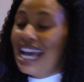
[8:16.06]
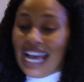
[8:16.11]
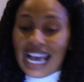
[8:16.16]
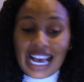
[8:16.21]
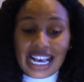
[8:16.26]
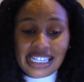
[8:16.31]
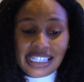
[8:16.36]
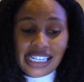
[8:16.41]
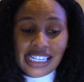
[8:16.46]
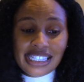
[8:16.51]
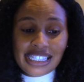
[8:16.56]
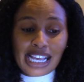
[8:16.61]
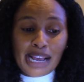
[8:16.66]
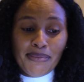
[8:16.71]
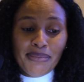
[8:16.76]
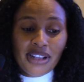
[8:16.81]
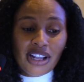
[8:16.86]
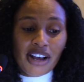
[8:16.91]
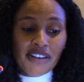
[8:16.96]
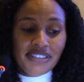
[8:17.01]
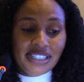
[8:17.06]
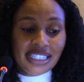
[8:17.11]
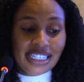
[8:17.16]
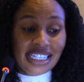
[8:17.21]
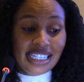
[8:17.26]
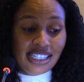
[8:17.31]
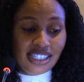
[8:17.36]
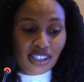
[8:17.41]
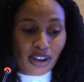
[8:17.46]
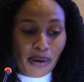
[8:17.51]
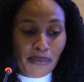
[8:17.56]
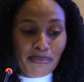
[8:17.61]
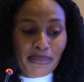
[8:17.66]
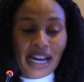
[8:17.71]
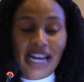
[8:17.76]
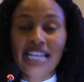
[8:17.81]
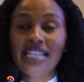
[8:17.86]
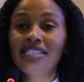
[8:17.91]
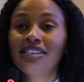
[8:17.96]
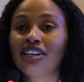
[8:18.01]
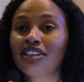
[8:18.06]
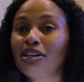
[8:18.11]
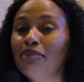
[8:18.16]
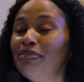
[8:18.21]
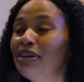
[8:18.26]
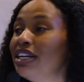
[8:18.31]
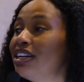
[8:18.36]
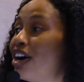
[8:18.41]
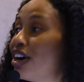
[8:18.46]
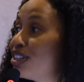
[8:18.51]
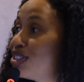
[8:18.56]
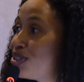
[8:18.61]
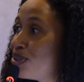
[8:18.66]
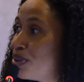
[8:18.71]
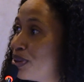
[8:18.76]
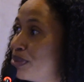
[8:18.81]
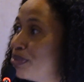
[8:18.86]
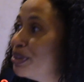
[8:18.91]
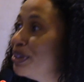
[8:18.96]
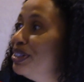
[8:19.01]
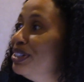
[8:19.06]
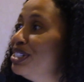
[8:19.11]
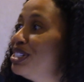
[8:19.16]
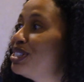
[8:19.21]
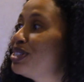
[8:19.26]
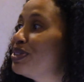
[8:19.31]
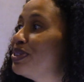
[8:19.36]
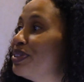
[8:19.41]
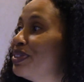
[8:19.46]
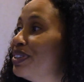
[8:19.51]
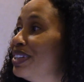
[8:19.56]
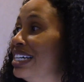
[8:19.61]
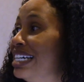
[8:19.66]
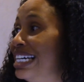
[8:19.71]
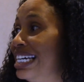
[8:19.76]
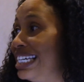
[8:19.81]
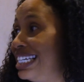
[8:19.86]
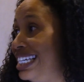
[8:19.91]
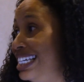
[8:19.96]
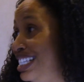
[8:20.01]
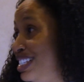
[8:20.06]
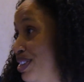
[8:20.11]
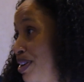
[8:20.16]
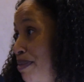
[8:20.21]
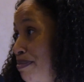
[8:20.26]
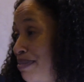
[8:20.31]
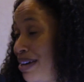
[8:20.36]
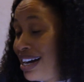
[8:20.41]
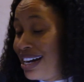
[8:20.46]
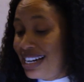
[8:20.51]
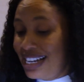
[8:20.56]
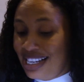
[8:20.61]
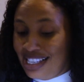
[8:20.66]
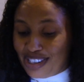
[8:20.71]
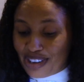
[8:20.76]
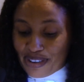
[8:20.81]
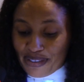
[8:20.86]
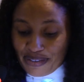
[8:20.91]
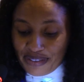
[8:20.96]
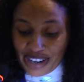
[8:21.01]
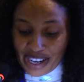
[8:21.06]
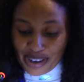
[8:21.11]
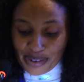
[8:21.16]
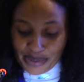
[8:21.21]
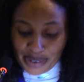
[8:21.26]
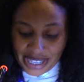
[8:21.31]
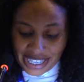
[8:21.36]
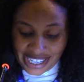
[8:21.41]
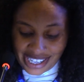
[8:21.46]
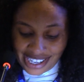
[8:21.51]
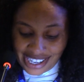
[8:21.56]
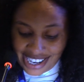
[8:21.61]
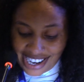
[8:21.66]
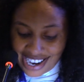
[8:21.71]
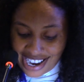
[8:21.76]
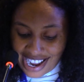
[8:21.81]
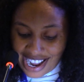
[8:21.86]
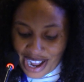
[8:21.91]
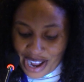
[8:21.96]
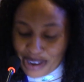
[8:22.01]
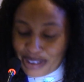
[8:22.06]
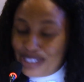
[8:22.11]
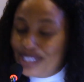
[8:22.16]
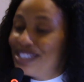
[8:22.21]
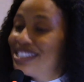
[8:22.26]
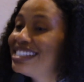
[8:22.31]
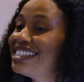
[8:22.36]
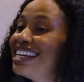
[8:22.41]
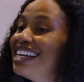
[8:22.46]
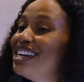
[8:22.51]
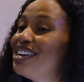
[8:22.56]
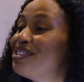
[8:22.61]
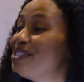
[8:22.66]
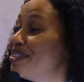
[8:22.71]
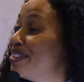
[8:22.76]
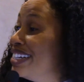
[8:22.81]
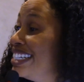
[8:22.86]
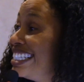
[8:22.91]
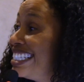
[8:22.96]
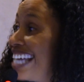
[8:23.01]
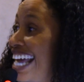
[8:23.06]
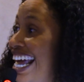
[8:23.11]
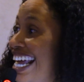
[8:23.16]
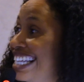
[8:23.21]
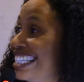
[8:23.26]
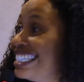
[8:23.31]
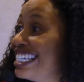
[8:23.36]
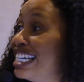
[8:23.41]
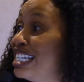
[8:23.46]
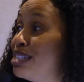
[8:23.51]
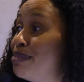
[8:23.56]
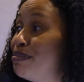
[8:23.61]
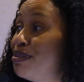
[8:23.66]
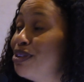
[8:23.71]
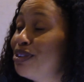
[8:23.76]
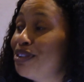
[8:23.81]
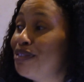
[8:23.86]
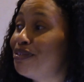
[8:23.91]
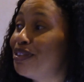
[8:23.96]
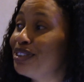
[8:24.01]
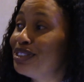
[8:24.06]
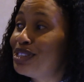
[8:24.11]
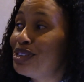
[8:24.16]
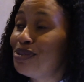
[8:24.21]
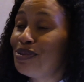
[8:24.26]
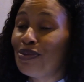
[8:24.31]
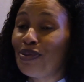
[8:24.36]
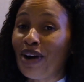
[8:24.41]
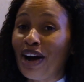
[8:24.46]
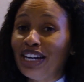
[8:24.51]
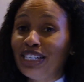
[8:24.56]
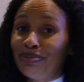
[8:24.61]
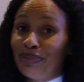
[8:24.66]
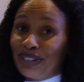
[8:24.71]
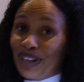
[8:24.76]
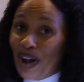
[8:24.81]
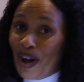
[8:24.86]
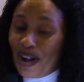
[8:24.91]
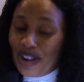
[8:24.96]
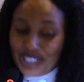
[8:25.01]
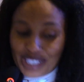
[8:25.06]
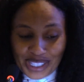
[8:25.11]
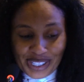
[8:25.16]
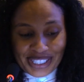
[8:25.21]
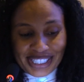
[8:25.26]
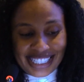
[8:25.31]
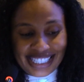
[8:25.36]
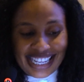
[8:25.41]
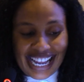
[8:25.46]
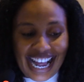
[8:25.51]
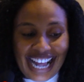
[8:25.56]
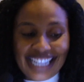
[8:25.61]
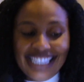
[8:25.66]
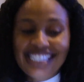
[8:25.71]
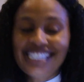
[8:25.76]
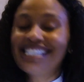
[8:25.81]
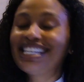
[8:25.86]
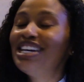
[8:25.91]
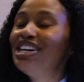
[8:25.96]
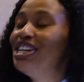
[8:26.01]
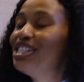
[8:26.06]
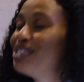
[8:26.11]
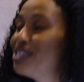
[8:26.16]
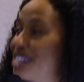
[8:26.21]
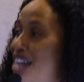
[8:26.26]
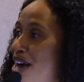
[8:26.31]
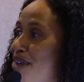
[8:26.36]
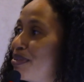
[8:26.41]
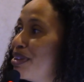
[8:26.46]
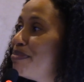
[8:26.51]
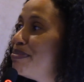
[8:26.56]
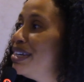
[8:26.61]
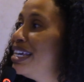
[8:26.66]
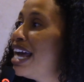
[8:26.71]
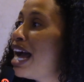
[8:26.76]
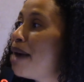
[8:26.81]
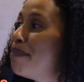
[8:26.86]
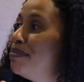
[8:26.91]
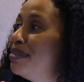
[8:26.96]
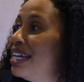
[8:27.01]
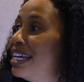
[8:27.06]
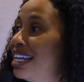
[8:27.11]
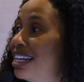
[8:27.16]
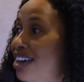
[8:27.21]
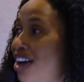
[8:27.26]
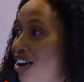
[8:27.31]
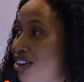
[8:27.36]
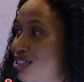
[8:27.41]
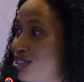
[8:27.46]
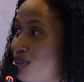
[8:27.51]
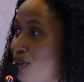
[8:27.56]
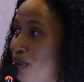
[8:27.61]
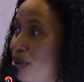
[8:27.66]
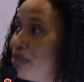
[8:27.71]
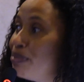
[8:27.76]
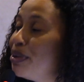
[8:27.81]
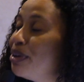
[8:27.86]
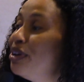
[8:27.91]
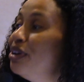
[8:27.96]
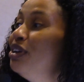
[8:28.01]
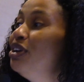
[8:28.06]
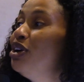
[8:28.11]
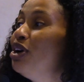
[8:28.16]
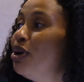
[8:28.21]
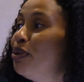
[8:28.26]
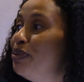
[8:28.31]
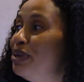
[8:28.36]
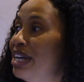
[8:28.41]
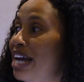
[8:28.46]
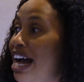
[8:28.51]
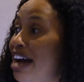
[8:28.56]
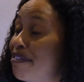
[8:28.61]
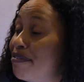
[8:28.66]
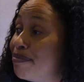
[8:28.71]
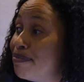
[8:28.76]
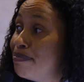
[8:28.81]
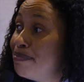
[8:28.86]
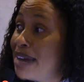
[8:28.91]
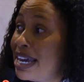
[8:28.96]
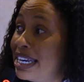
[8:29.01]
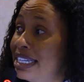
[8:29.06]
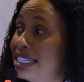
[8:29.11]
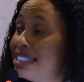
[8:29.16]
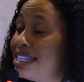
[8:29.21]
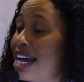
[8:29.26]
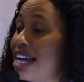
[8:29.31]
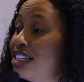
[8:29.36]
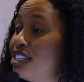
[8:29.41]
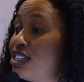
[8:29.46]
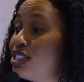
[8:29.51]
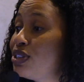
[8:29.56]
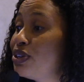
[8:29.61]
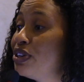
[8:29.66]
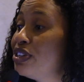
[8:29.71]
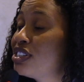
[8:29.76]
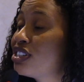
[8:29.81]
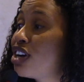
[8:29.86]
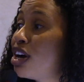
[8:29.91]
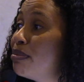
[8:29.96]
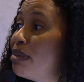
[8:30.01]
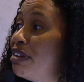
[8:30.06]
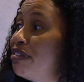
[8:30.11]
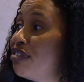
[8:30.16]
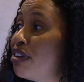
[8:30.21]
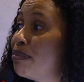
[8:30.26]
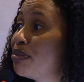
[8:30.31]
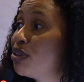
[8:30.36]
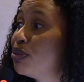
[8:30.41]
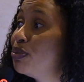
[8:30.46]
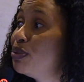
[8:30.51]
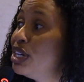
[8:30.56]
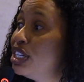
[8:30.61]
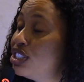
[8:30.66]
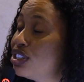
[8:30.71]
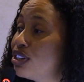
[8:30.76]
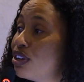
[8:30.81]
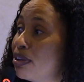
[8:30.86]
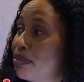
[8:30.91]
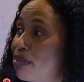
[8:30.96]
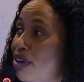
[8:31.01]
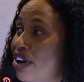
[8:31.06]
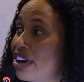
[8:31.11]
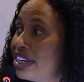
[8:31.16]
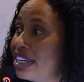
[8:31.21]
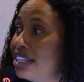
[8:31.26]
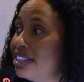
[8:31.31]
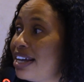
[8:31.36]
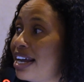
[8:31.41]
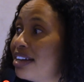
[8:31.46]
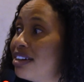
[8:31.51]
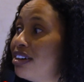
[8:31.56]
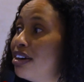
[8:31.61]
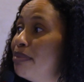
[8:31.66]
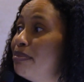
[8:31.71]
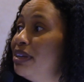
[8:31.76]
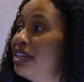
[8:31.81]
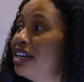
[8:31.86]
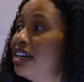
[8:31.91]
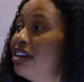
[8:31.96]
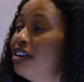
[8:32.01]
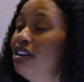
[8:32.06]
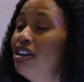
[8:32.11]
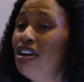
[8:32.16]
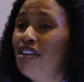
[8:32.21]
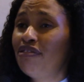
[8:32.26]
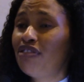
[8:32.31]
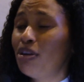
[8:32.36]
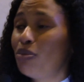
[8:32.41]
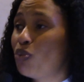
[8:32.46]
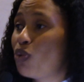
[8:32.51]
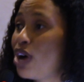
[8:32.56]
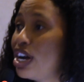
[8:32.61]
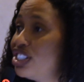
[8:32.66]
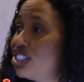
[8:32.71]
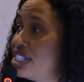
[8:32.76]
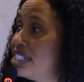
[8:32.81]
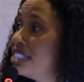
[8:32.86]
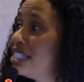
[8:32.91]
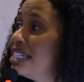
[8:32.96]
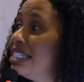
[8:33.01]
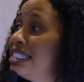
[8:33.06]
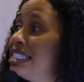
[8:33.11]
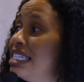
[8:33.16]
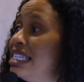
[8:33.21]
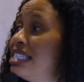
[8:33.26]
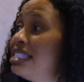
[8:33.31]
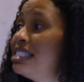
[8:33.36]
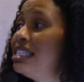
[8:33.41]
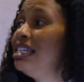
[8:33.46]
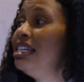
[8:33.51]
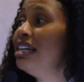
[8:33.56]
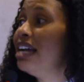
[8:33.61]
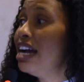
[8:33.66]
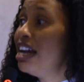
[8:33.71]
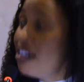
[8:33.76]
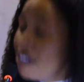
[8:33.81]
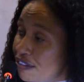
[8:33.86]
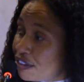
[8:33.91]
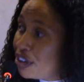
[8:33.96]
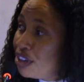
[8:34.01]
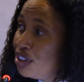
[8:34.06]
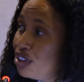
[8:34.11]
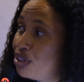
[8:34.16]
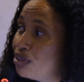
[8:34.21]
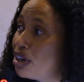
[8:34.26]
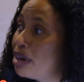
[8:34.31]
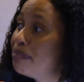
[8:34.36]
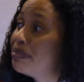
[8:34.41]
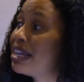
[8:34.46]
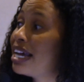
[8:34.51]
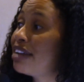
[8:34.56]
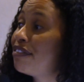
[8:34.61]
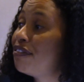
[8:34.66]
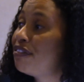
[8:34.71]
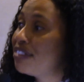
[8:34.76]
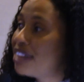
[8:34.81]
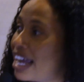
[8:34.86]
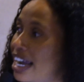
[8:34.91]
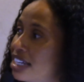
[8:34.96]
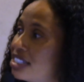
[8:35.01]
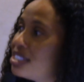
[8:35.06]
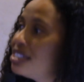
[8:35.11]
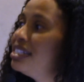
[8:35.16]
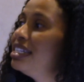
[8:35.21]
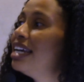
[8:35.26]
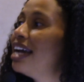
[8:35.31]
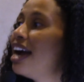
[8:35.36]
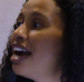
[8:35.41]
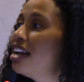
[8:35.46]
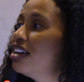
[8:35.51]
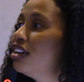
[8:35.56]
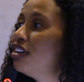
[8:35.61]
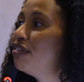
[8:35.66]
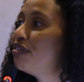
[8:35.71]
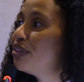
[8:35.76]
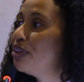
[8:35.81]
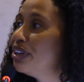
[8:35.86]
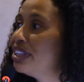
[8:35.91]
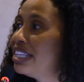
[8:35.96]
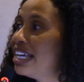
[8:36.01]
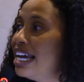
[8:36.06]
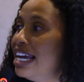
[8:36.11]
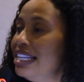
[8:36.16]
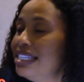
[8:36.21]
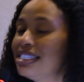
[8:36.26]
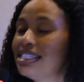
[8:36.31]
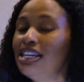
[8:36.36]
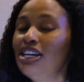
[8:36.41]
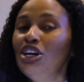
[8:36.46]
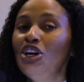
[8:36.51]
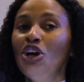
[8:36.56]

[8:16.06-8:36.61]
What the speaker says: SXM Loves Kizomba is going to be in October. So Kizomba is a very, growing dance. It's beautiful to watch, but also to dance. So that will be happening in October. We have many dancers coming from the regional market that come here from Washington, D.C., and for Europe that fly to the island for that.